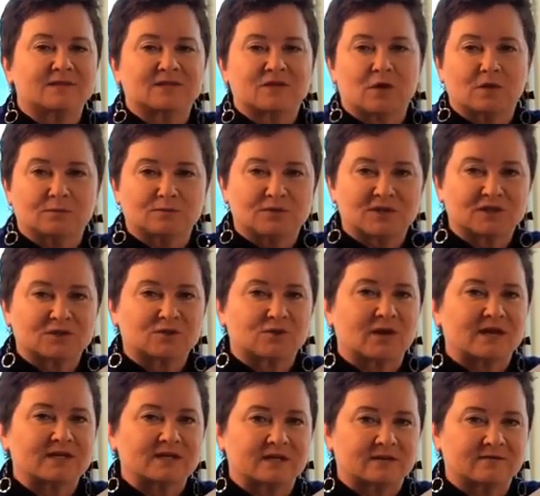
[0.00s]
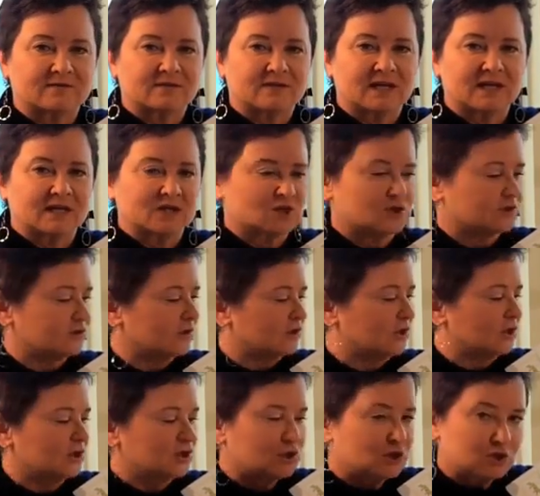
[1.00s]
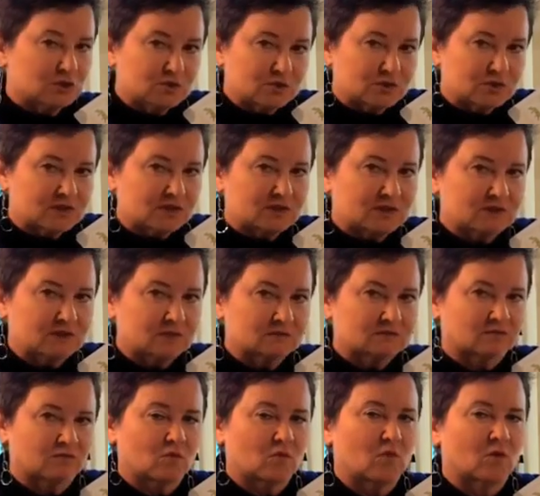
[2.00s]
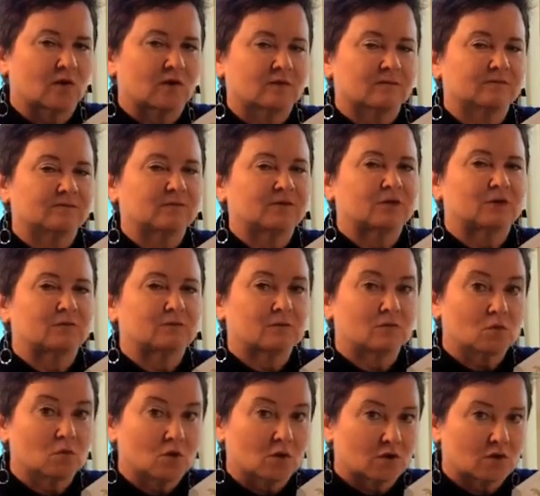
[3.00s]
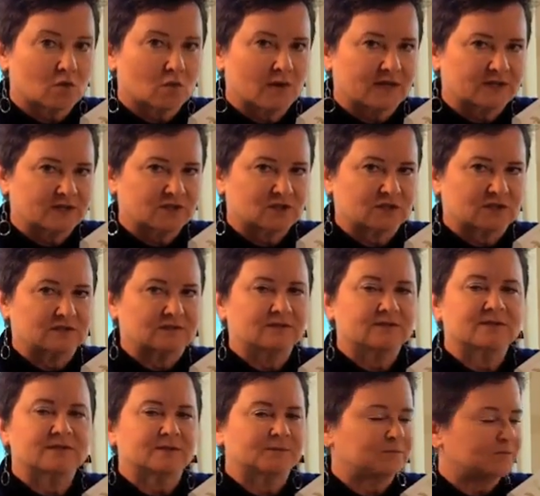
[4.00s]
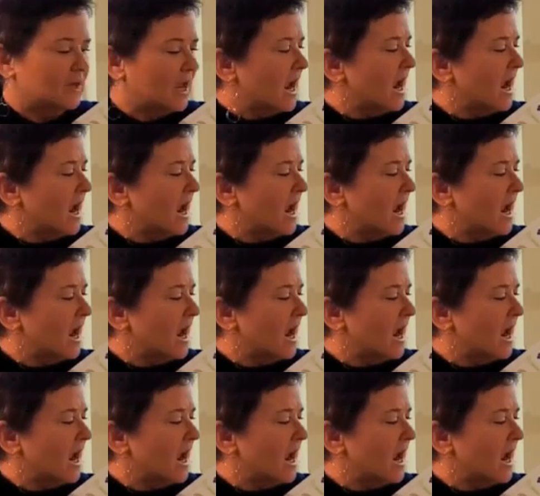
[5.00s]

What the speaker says: It's called picture identification. So you can use these for more questions.